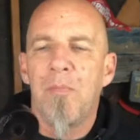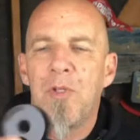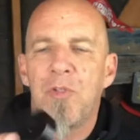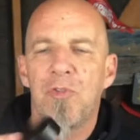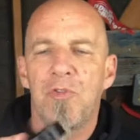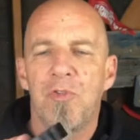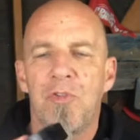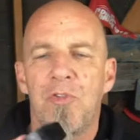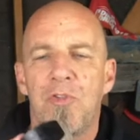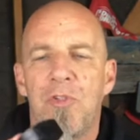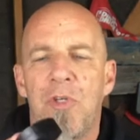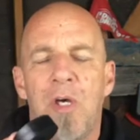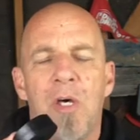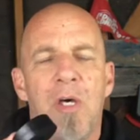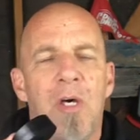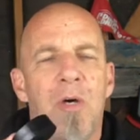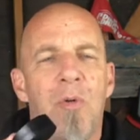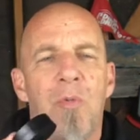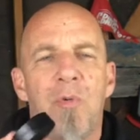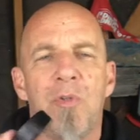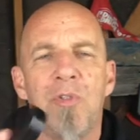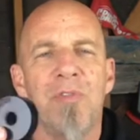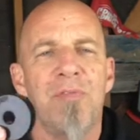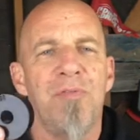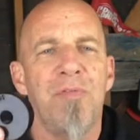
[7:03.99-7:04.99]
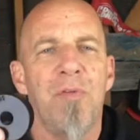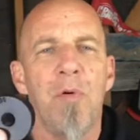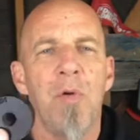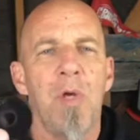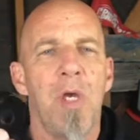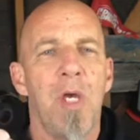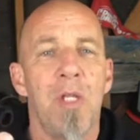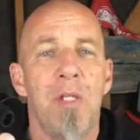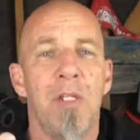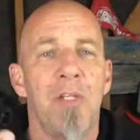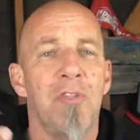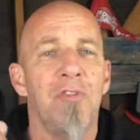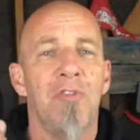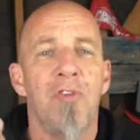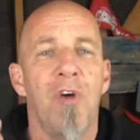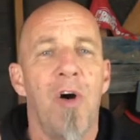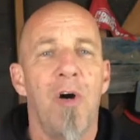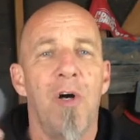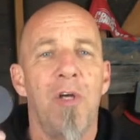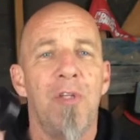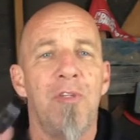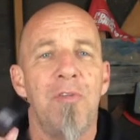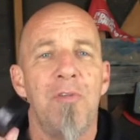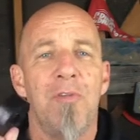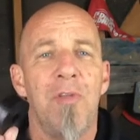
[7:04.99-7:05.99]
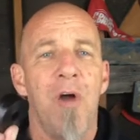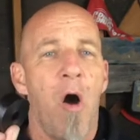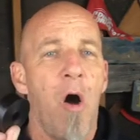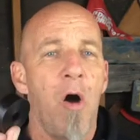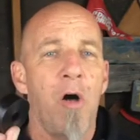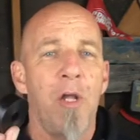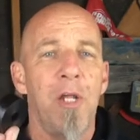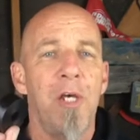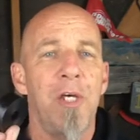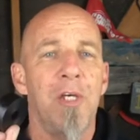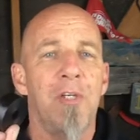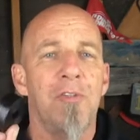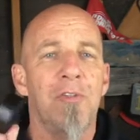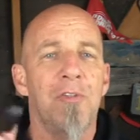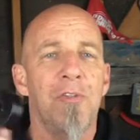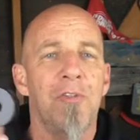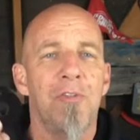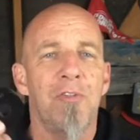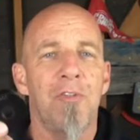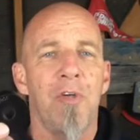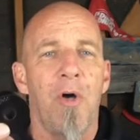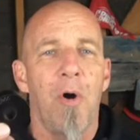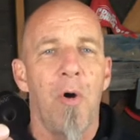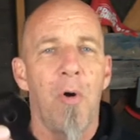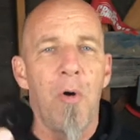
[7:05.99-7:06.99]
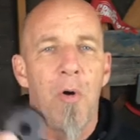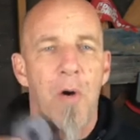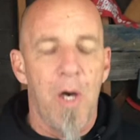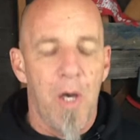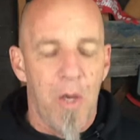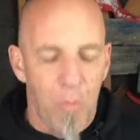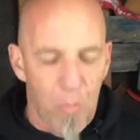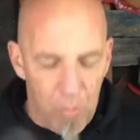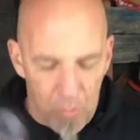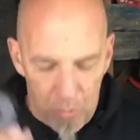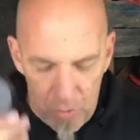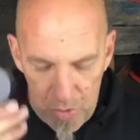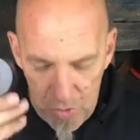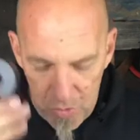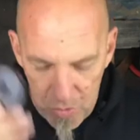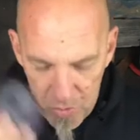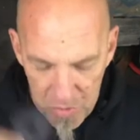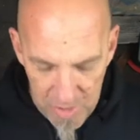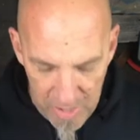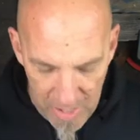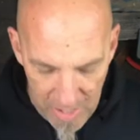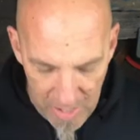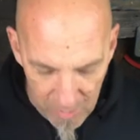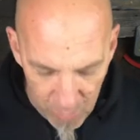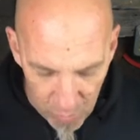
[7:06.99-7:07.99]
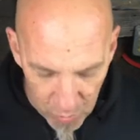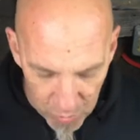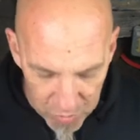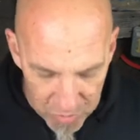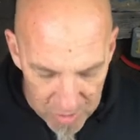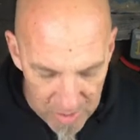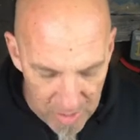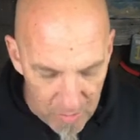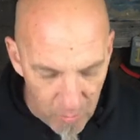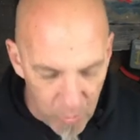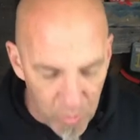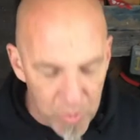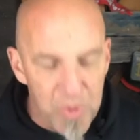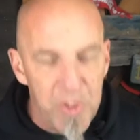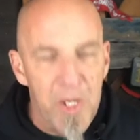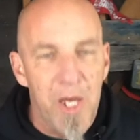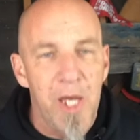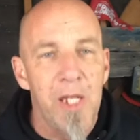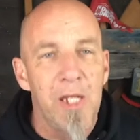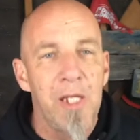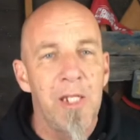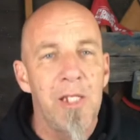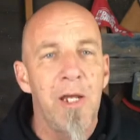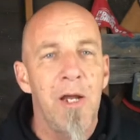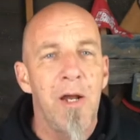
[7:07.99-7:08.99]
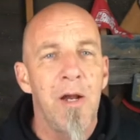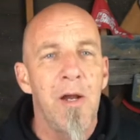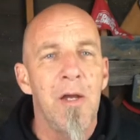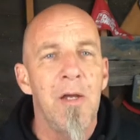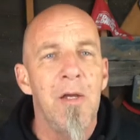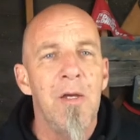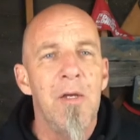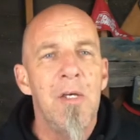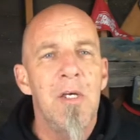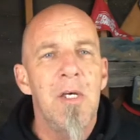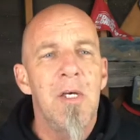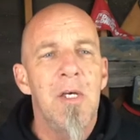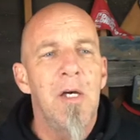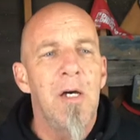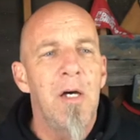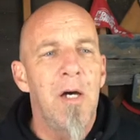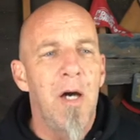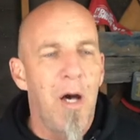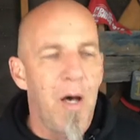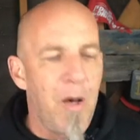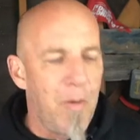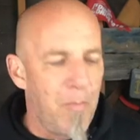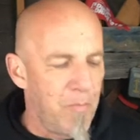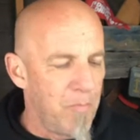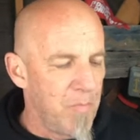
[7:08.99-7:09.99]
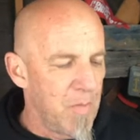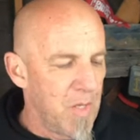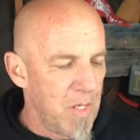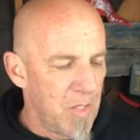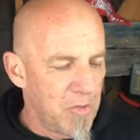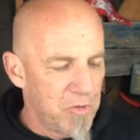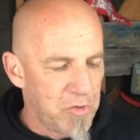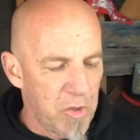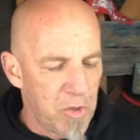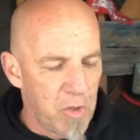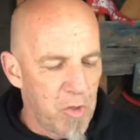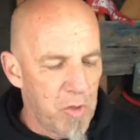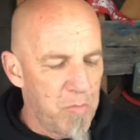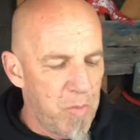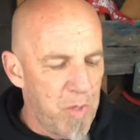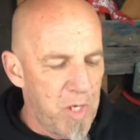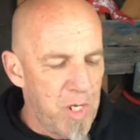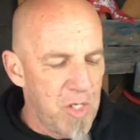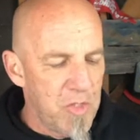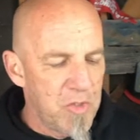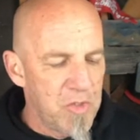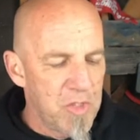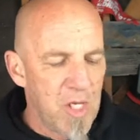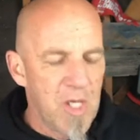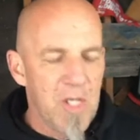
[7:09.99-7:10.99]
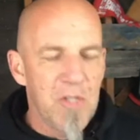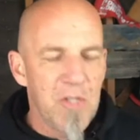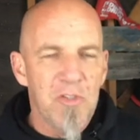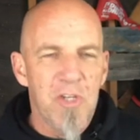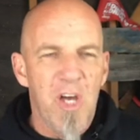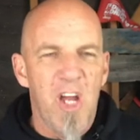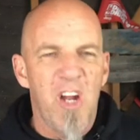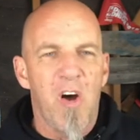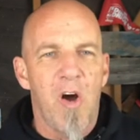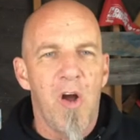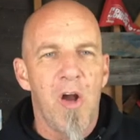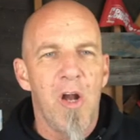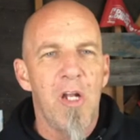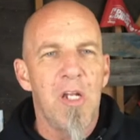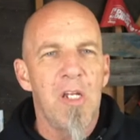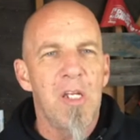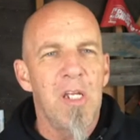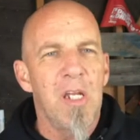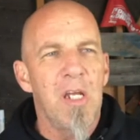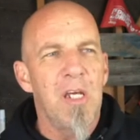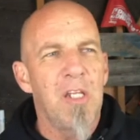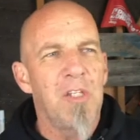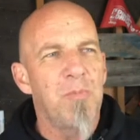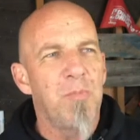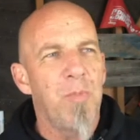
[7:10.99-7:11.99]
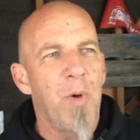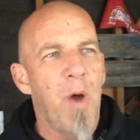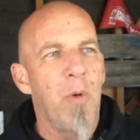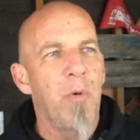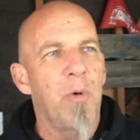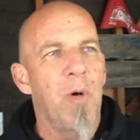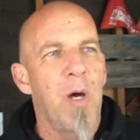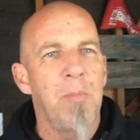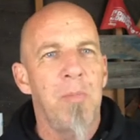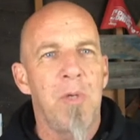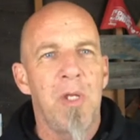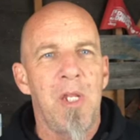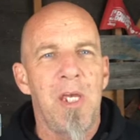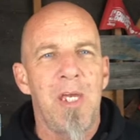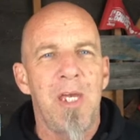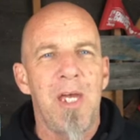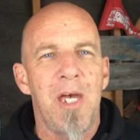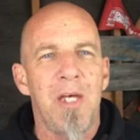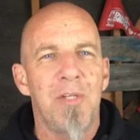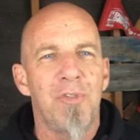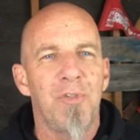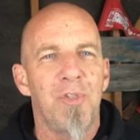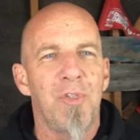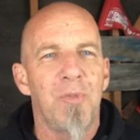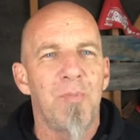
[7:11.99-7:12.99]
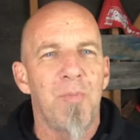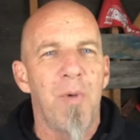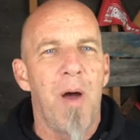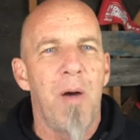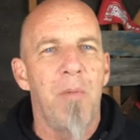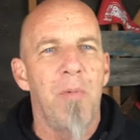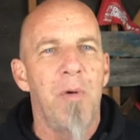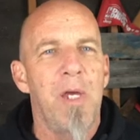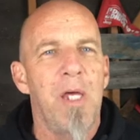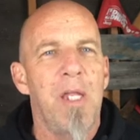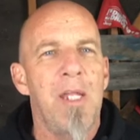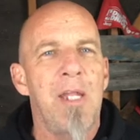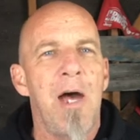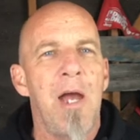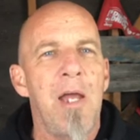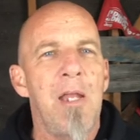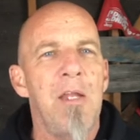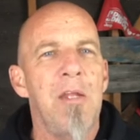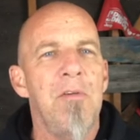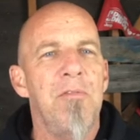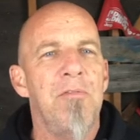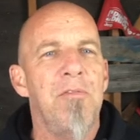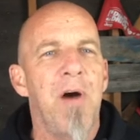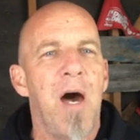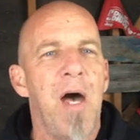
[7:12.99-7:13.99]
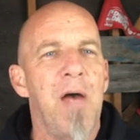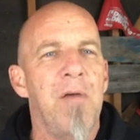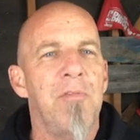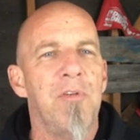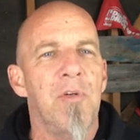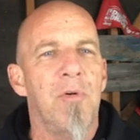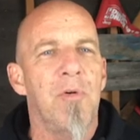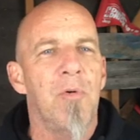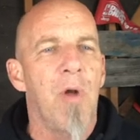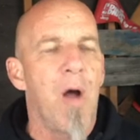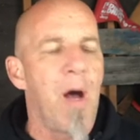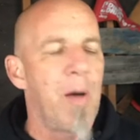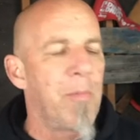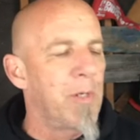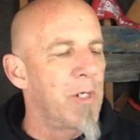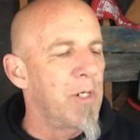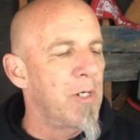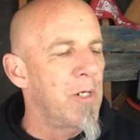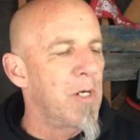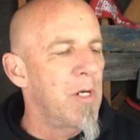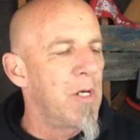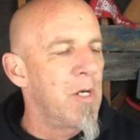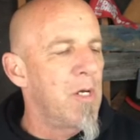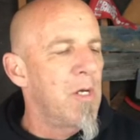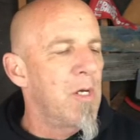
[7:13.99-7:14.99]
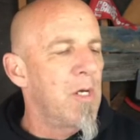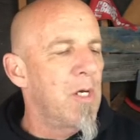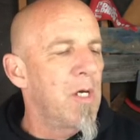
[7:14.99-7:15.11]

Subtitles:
This was a full kit. This is all it is. So we'll use that. We'll sandwich that in there. It's a good piece. It's kind of hard. It's probably, I'm going to guess it's probably a 95 durometer,